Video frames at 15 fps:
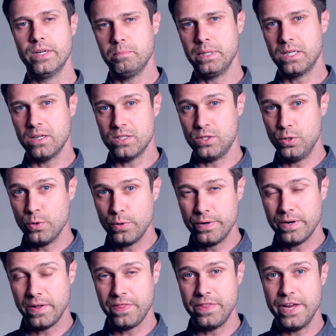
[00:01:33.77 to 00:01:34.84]
because you're
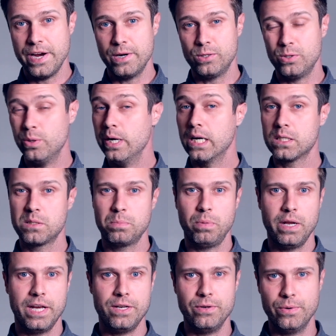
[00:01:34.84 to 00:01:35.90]
not there to
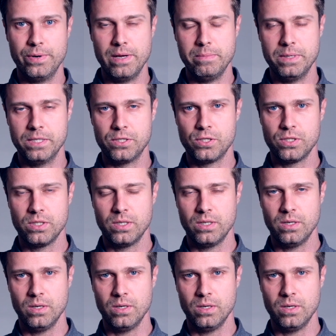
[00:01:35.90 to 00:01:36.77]
explain your image